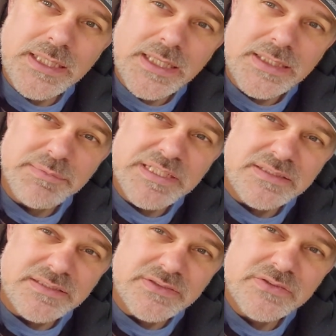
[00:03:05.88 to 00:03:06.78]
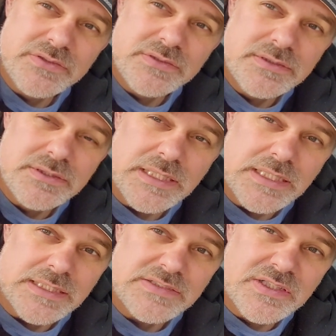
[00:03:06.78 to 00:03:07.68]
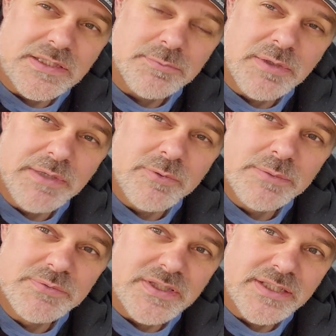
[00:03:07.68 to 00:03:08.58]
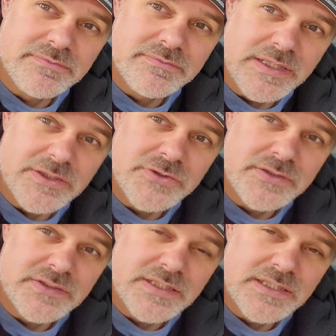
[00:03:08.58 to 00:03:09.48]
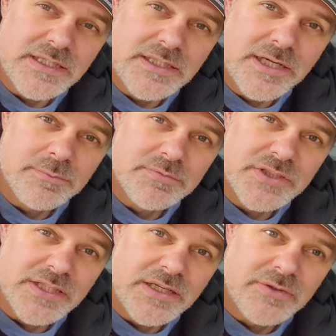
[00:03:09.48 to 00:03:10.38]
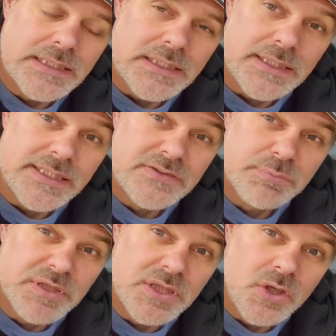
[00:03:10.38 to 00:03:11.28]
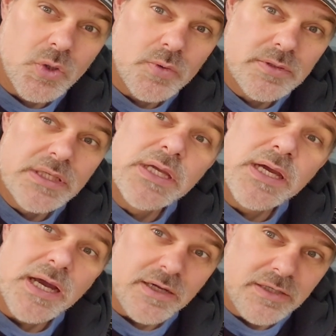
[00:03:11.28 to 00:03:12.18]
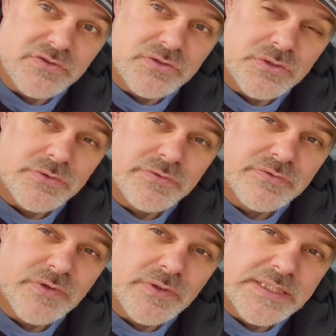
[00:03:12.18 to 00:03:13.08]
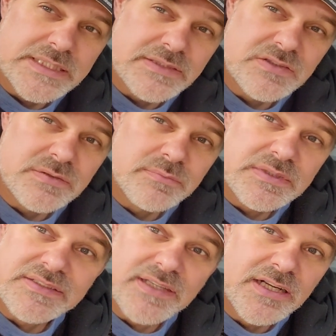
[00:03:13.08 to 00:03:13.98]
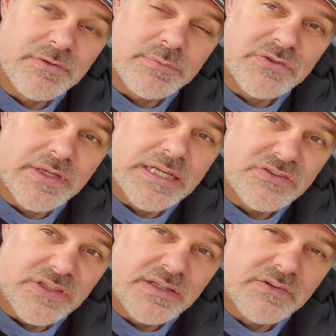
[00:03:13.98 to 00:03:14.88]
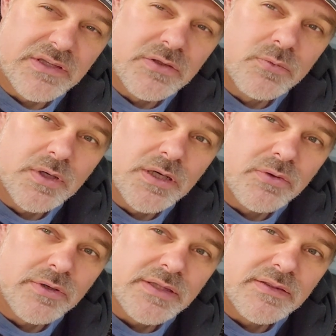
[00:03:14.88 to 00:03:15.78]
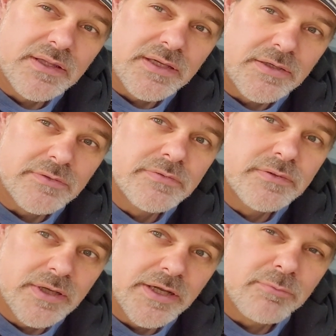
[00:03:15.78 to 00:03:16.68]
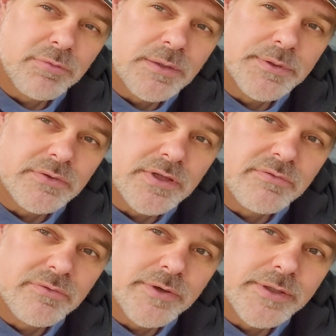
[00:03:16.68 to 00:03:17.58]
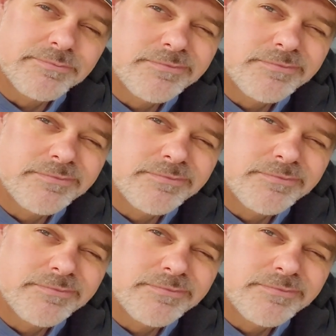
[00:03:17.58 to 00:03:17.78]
I make these and I sell them on my website, vasherdesign.com. Check out links below. I also do fully custom, design from scratch, anything you want or can think of, I can probably do that for you.